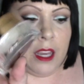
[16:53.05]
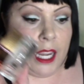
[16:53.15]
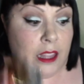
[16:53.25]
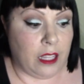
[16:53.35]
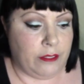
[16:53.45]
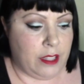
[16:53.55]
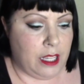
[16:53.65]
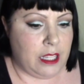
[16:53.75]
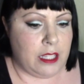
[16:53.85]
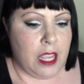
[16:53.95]
I loved
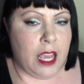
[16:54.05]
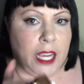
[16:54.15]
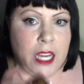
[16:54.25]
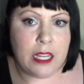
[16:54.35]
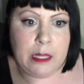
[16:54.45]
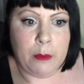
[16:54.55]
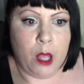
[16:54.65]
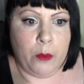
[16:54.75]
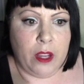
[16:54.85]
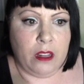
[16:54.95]
this. I got a
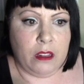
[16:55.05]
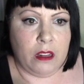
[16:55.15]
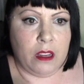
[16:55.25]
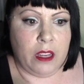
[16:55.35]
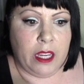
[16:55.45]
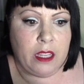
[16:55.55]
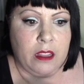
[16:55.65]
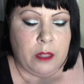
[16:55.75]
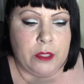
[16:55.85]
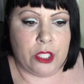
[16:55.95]
small one
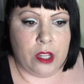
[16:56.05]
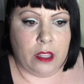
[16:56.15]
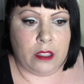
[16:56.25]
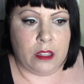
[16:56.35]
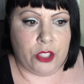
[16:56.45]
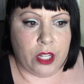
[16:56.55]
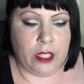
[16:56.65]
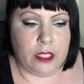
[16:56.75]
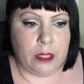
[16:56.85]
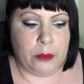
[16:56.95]
there was a
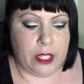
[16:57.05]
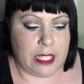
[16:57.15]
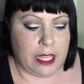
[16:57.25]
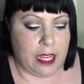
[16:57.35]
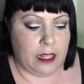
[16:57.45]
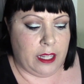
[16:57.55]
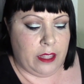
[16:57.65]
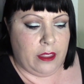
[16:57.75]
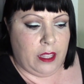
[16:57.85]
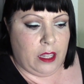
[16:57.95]
Charlotte Tilbury set
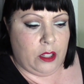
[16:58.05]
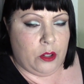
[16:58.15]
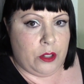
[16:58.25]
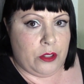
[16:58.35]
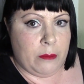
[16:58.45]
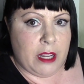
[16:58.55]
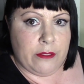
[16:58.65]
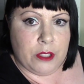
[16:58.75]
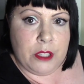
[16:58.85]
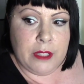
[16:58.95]
in the Nordstrom
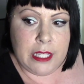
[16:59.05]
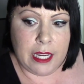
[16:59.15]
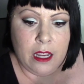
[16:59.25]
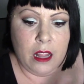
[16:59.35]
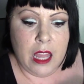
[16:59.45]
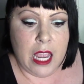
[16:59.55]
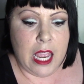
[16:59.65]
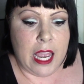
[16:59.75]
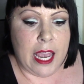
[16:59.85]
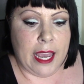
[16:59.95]
anniversary sale,
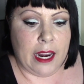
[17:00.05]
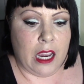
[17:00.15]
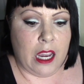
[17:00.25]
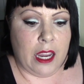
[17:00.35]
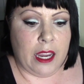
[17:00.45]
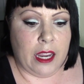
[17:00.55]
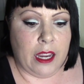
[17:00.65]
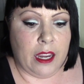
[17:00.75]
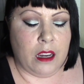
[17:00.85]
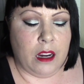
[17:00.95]
and
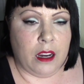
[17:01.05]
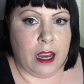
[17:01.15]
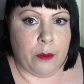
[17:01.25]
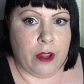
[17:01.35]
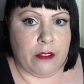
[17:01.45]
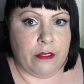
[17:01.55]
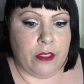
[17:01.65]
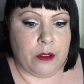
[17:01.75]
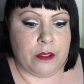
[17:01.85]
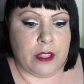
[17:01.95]
I got one of
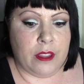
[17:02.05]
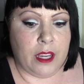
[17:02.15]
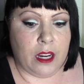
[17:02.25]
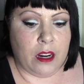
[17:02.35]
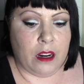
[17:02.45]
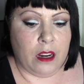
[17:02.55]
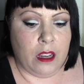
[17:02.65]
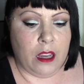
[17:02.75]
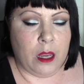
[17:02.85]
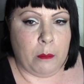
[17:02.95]
those there.
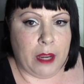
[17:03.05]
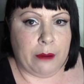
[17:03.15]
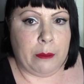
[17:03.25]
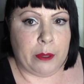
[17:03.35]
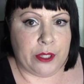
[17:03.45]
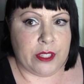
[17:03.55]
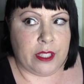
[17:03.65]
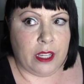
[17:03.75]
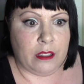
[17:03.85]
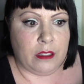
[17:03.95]
I might repurchase
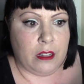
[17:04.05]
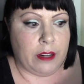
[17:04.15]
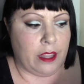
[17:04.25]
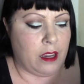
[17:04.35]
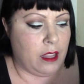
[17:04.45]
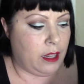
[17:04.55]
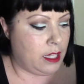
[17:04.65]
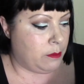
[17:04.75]
it around the holidays